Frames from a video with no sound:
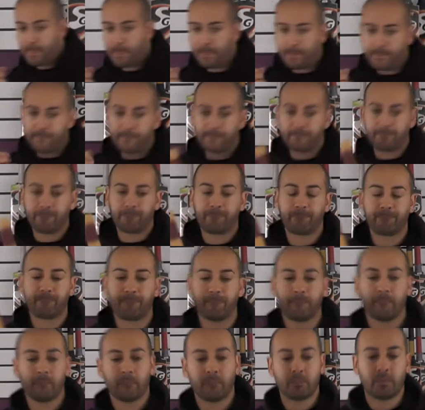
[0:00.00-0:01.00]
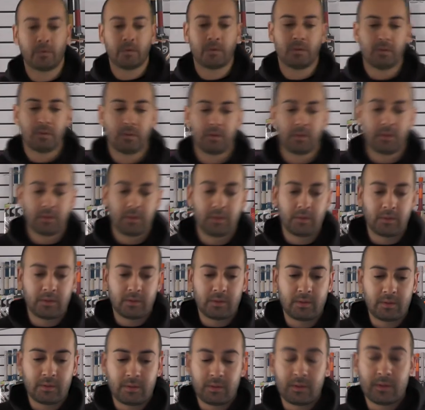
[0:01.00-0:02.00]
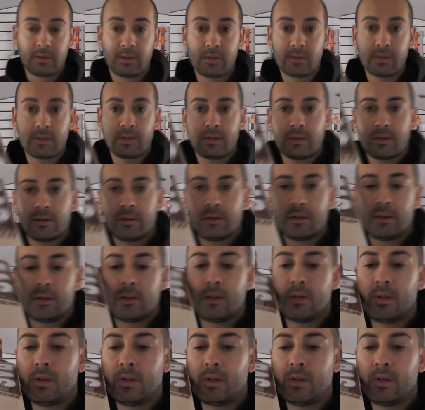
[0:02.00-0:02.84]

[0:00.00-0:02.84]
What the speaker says: [no speech]